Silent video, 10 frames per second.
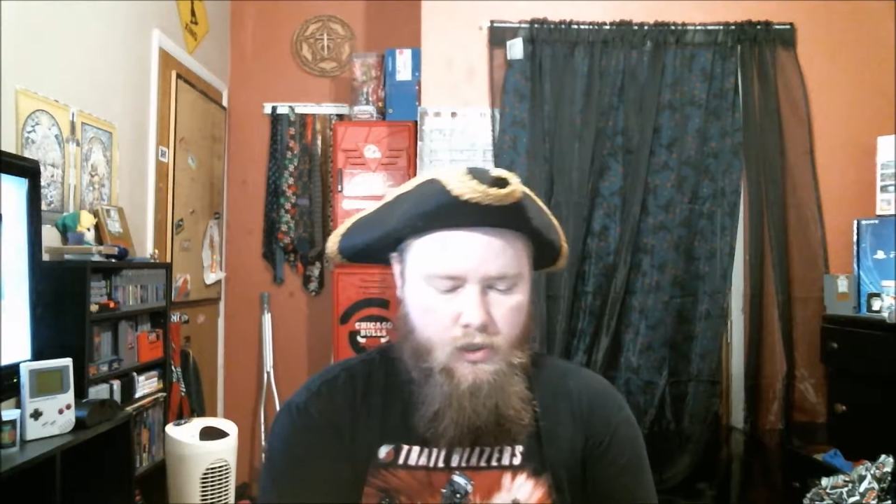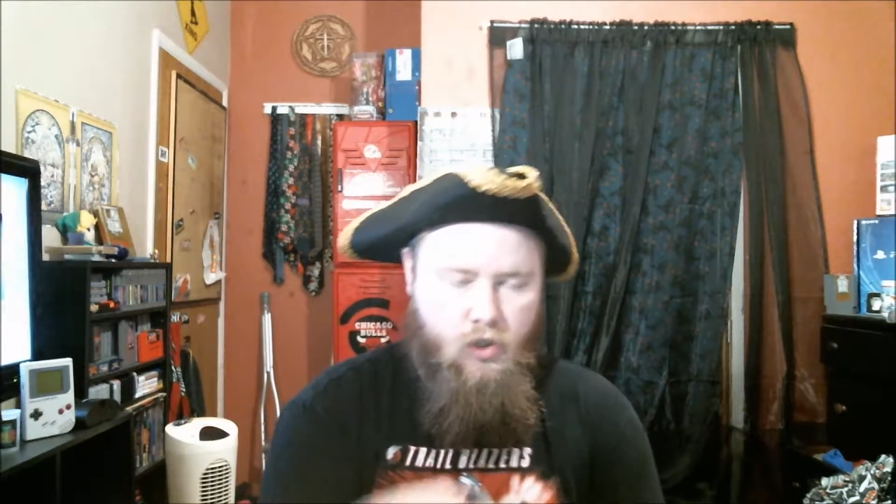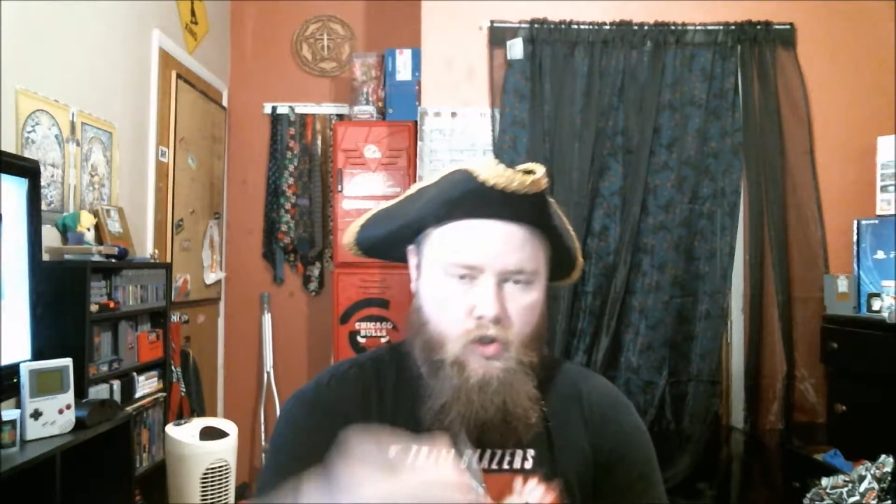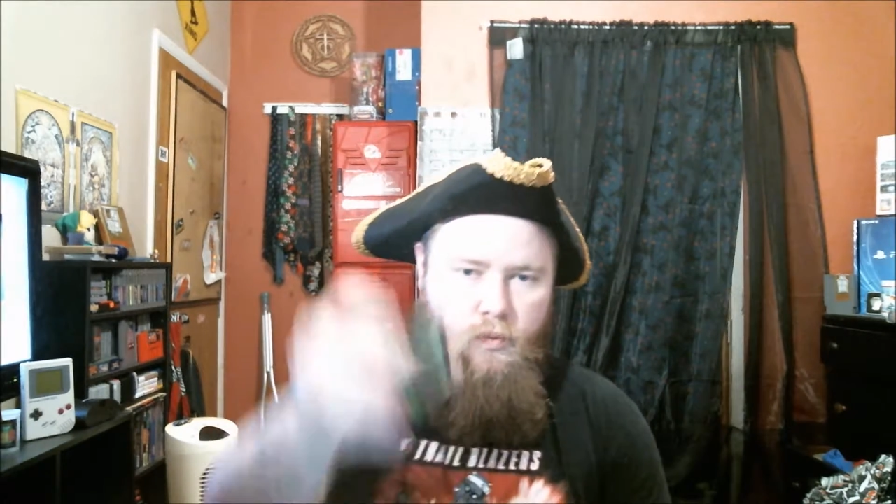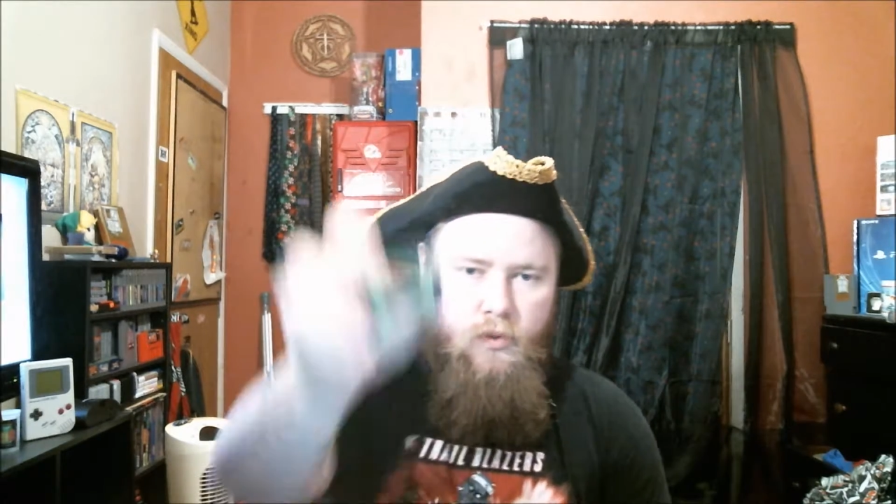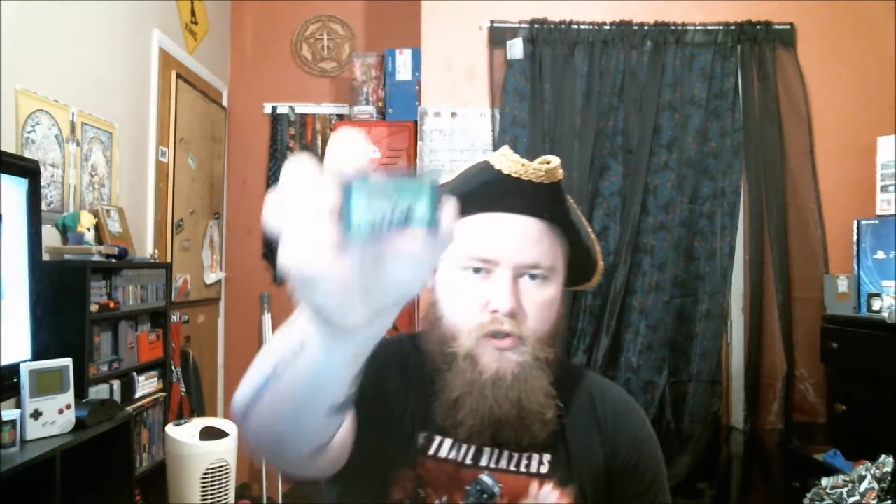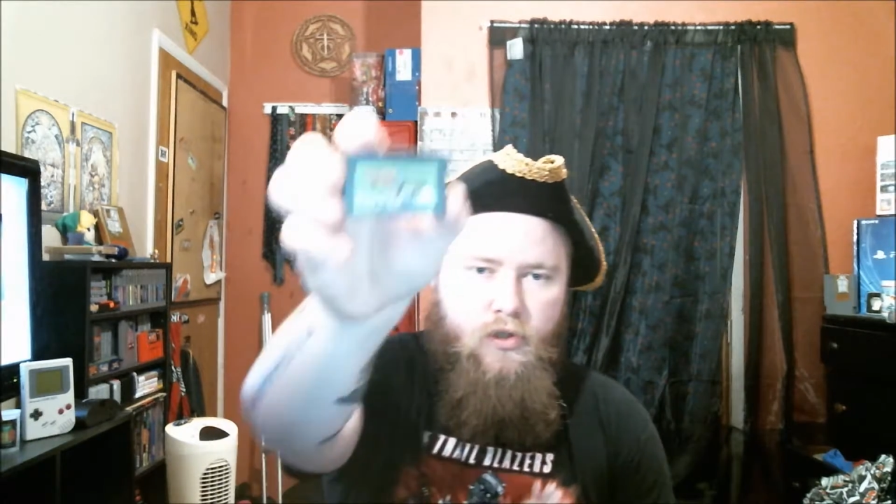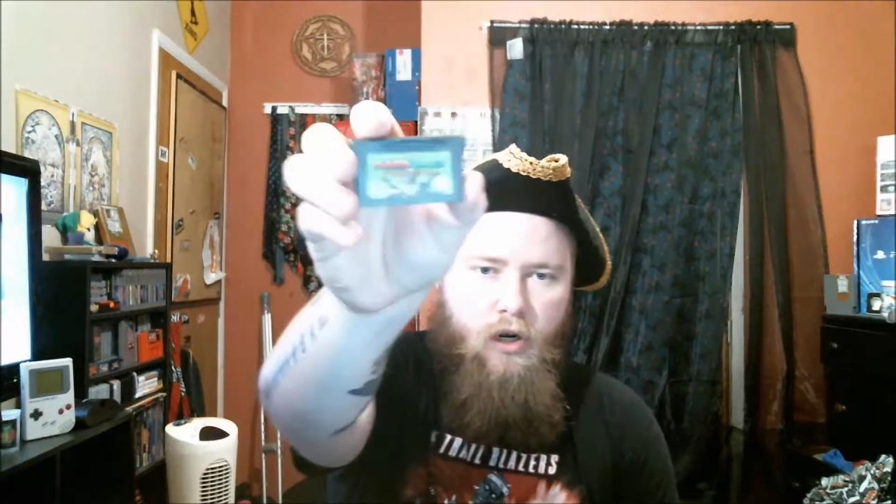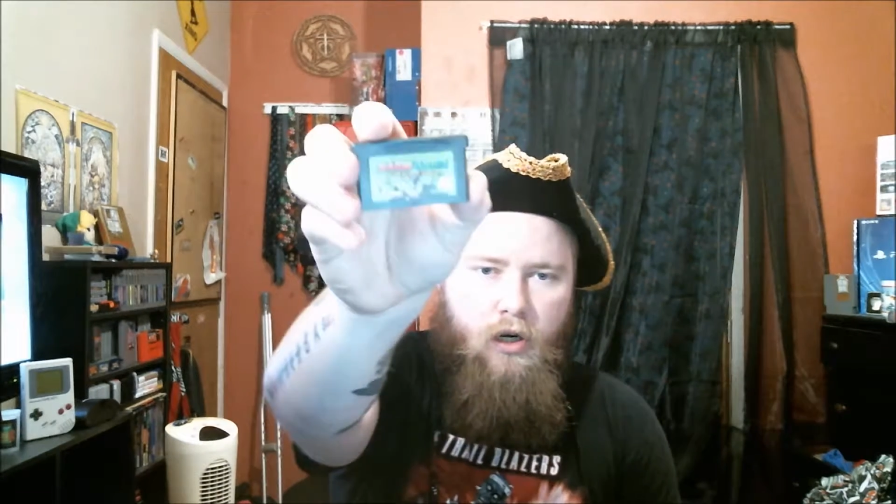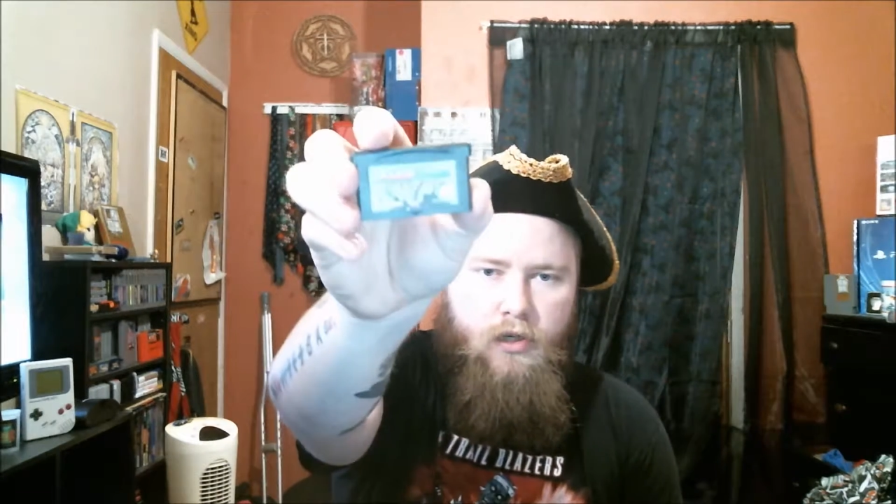
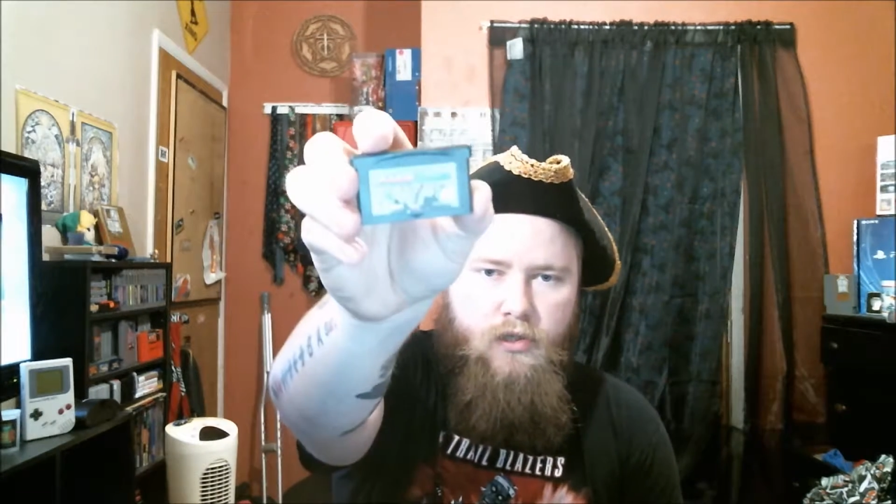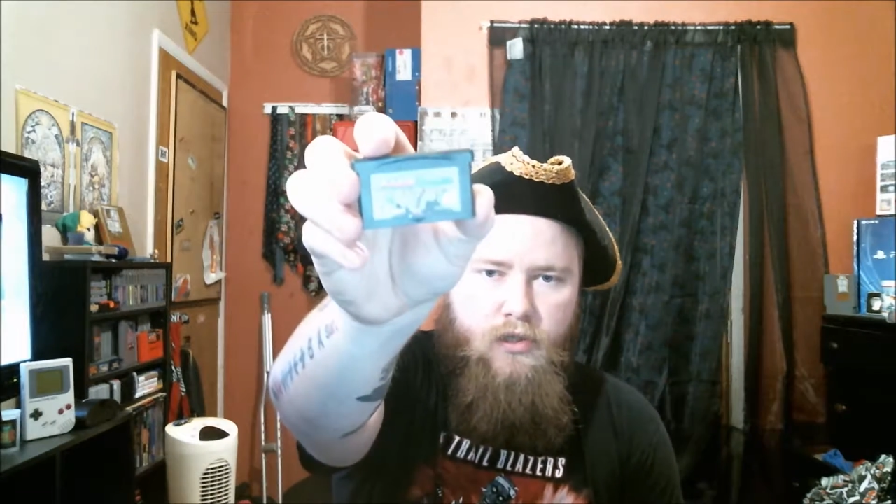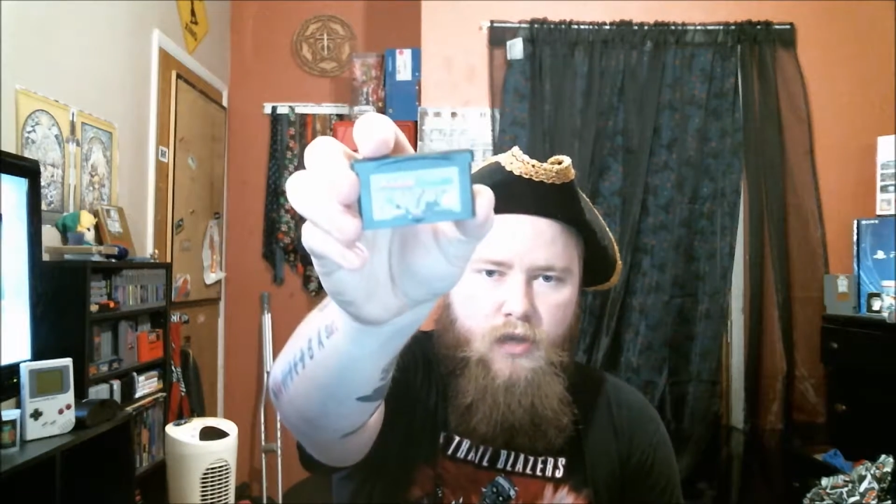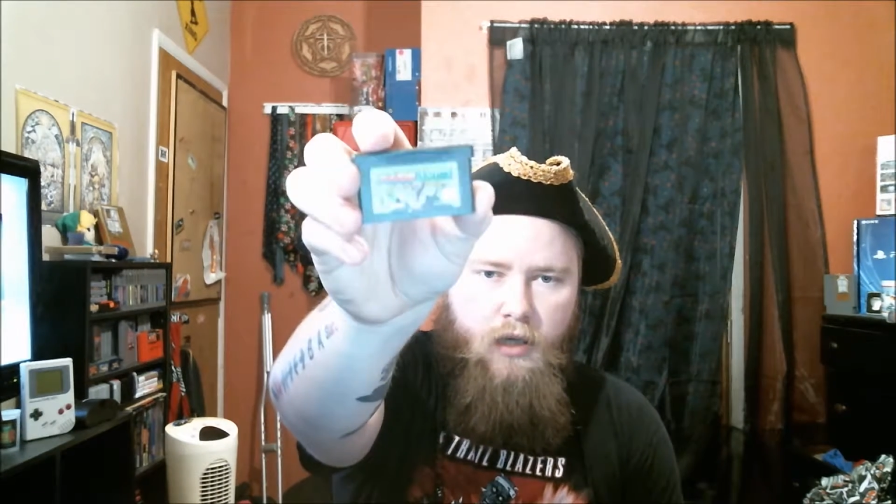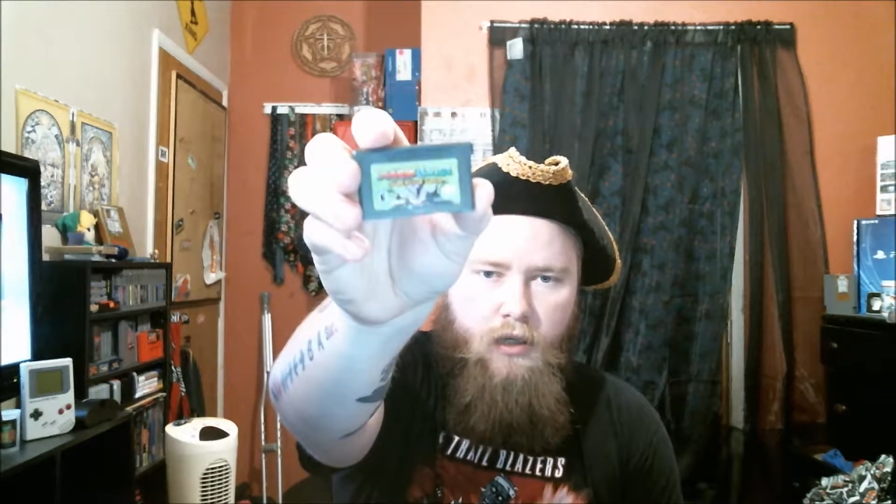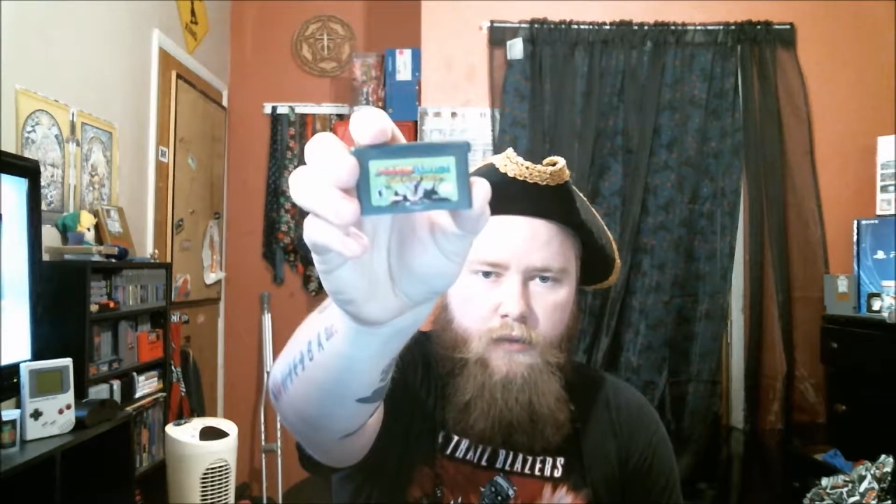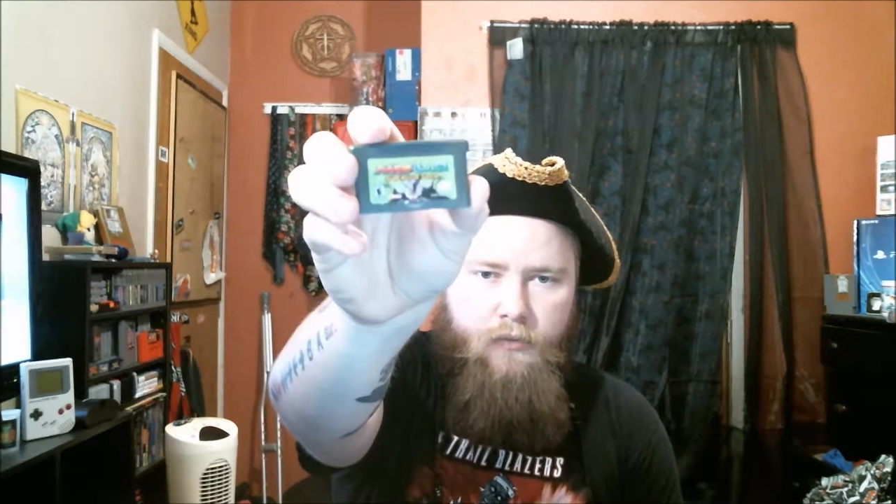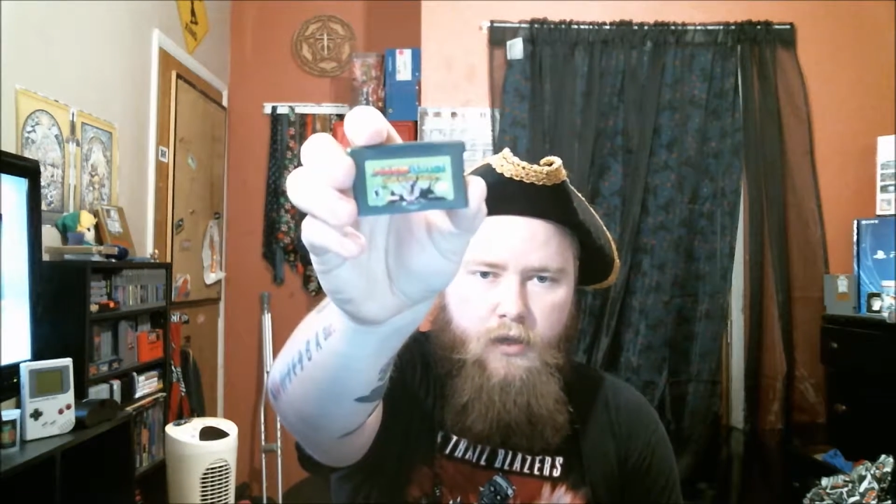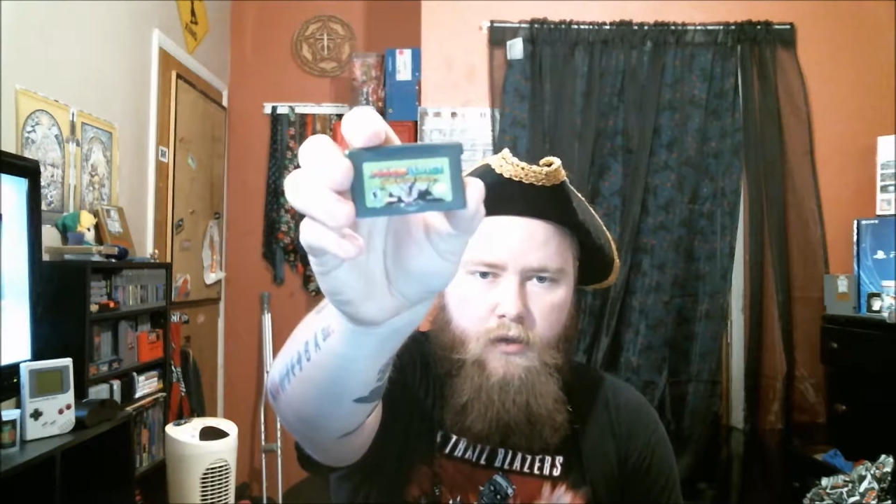Superstar Saga